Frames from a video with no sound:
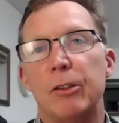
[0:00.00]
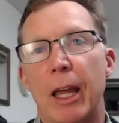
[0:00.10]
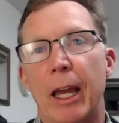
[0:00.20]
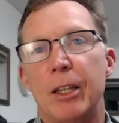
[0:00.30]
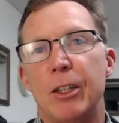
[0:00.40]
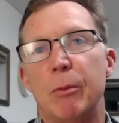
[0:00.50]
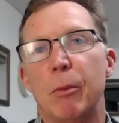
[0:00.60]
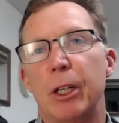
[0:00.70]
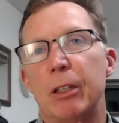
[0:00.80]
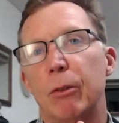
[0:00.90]

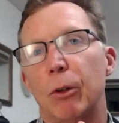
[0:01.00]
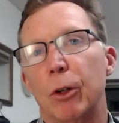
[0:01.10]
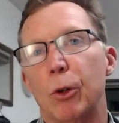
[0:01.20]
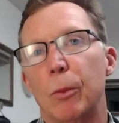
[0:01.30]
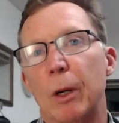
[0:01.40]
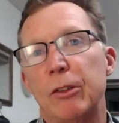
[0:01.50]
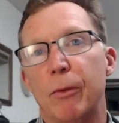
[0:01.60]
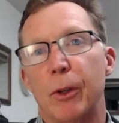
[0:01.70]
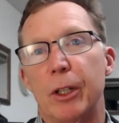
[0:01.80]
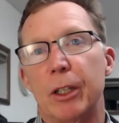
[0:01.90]
anti-meat, and almost
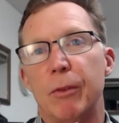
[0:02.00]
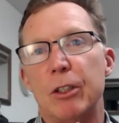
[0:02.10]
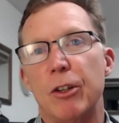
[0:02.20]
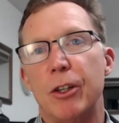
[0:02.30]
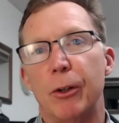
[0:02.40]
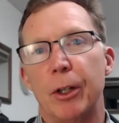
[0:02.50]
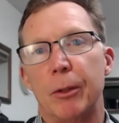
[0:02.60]
vegan vegetarian.